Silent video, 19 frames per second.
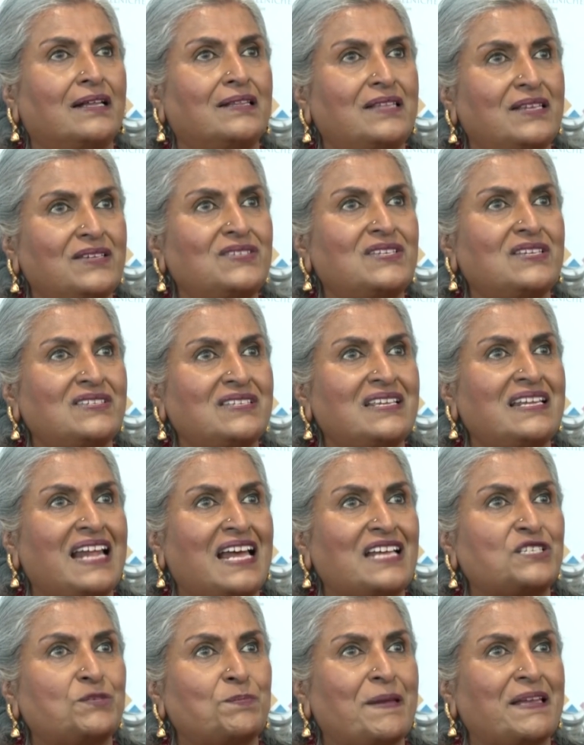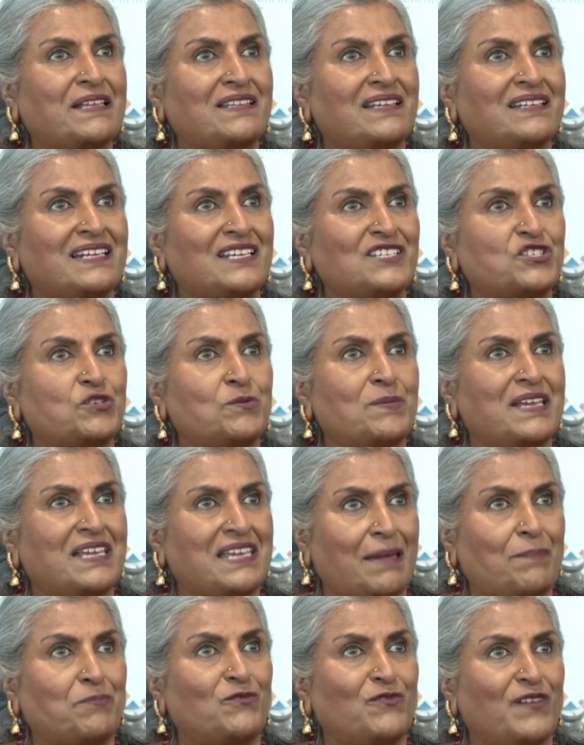this is an aspect that has to be
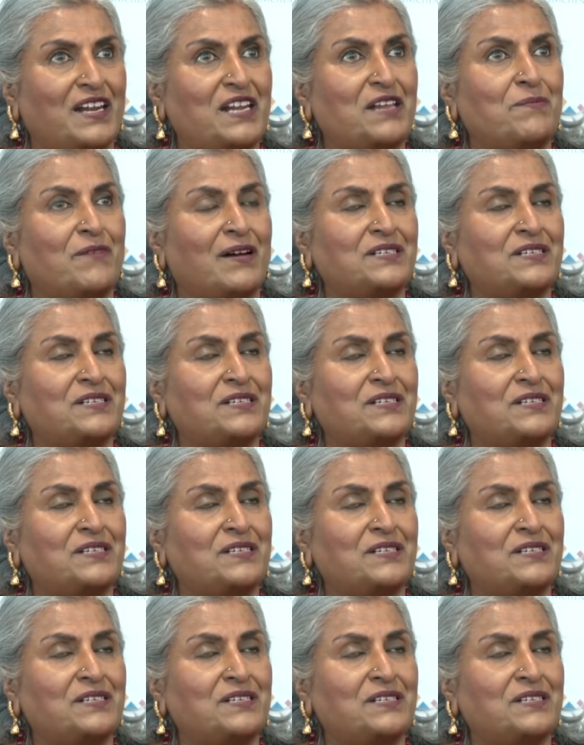kept very